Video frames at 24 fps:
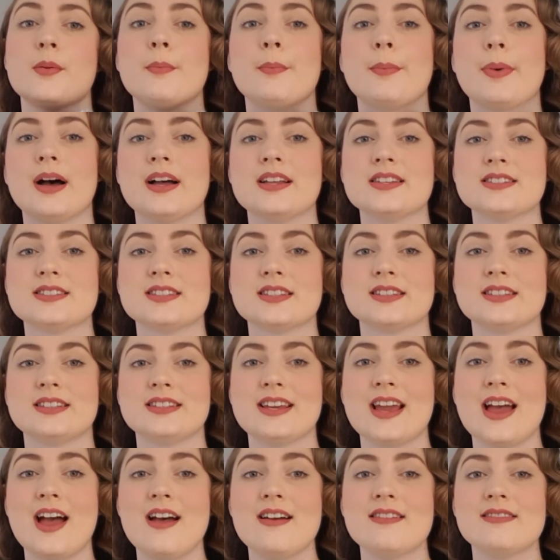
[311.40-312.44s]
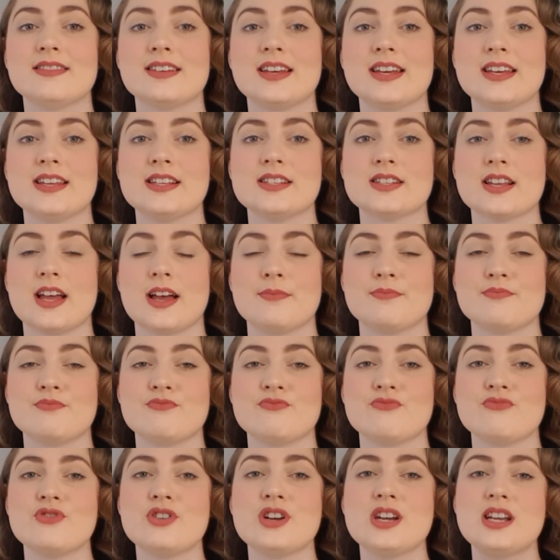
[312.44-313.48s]
but yeah, it's
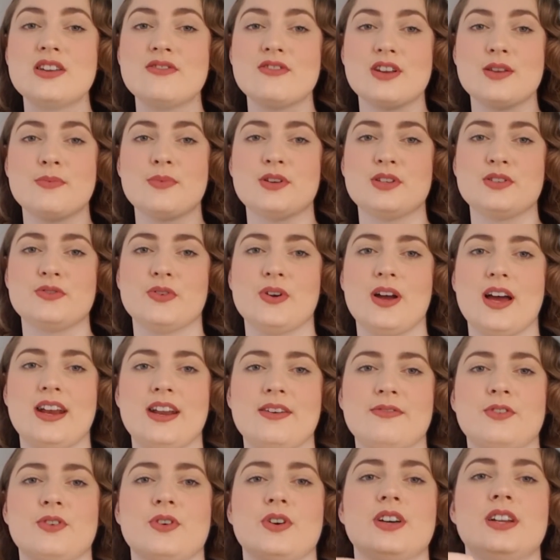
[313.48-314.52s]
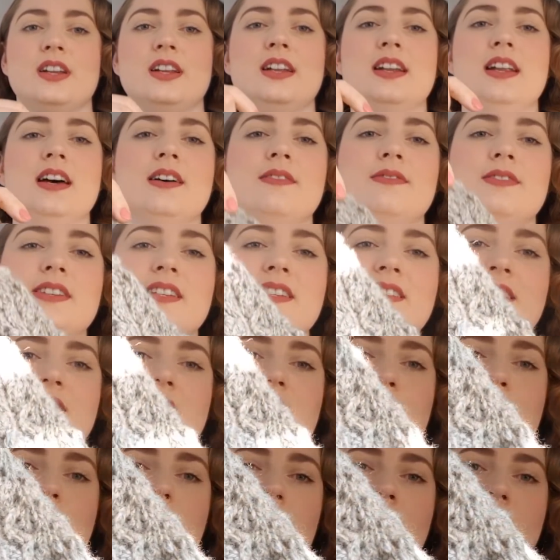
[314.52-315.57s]
really beautiful, and I've got a lovely
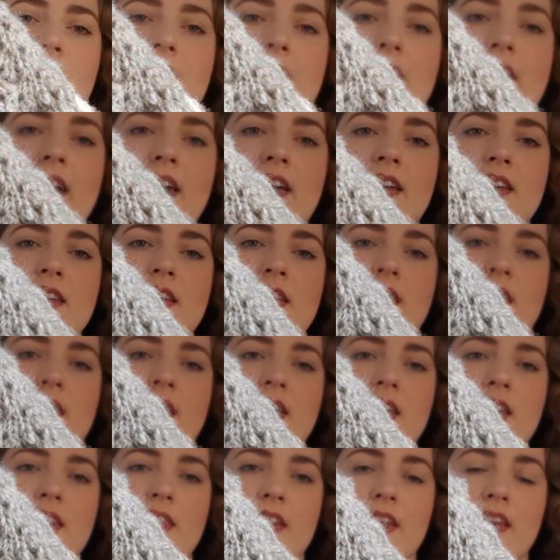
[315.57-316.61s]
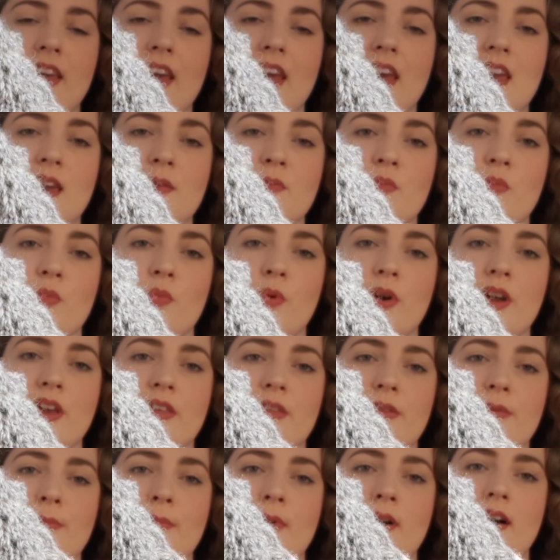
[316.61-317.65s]
stitch marker there that came with
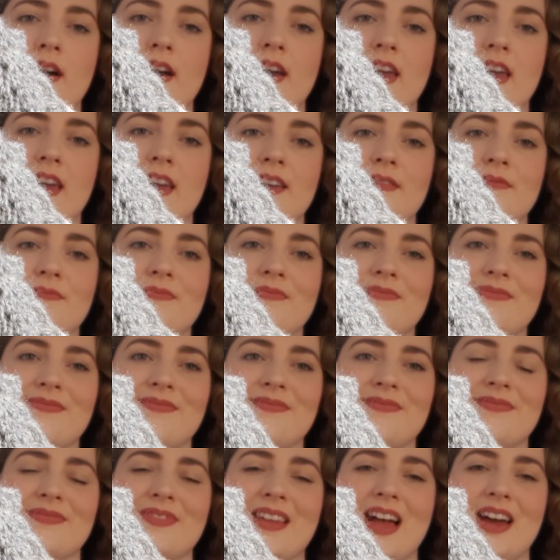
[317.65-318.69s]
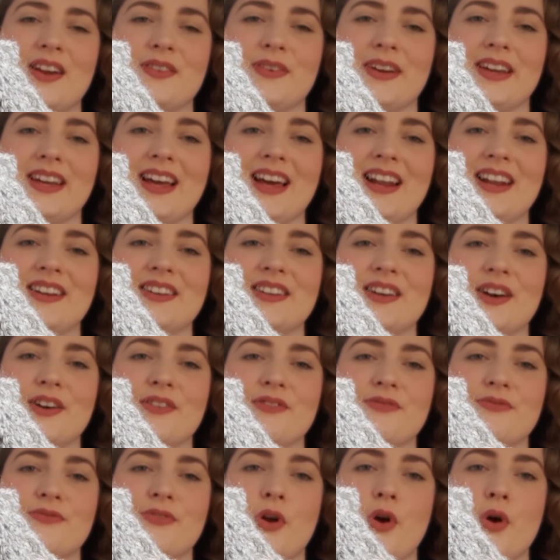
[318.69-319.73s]
my advent calendar
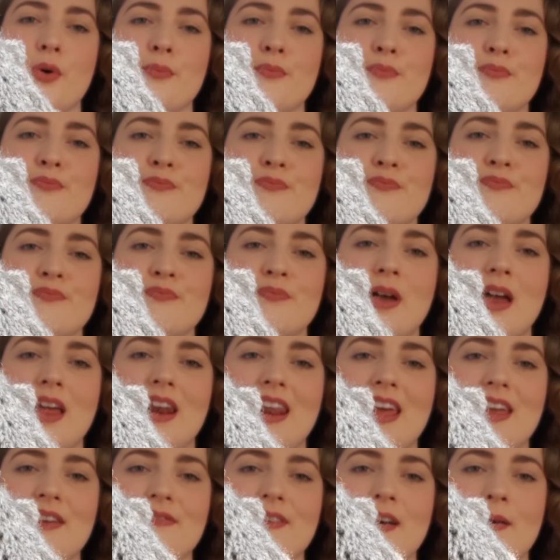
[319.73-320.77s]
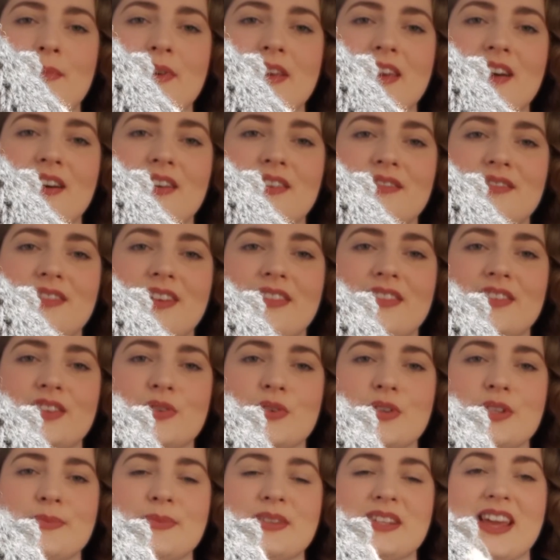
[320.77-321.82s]
from Layfamily yarn,
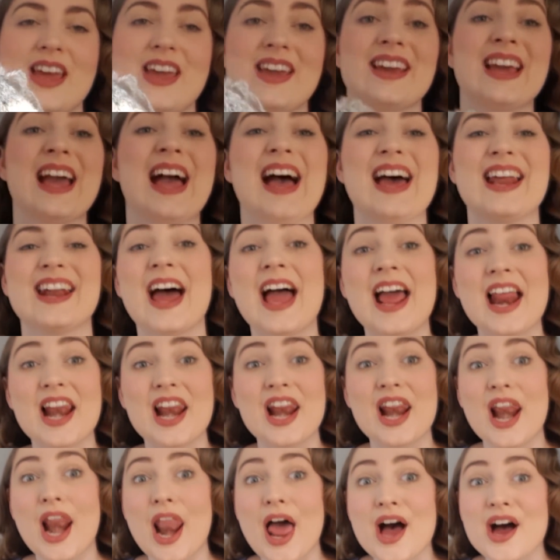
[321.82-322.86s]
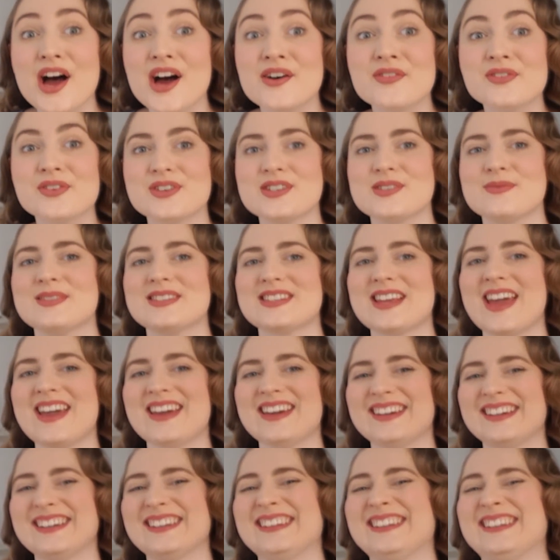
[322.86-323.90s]
Christmas cake, and I love Christmas
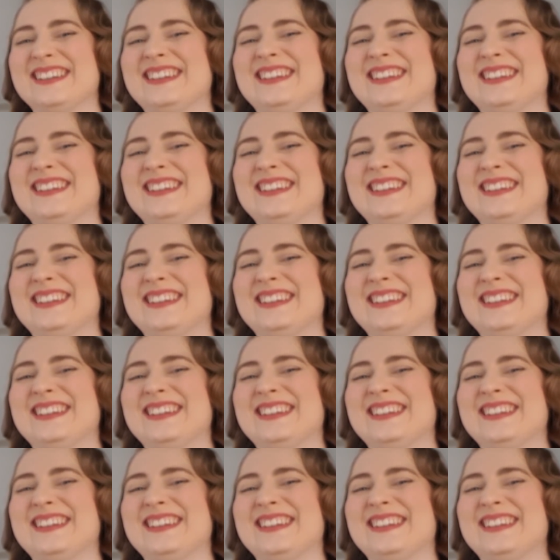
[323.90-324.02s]
cake,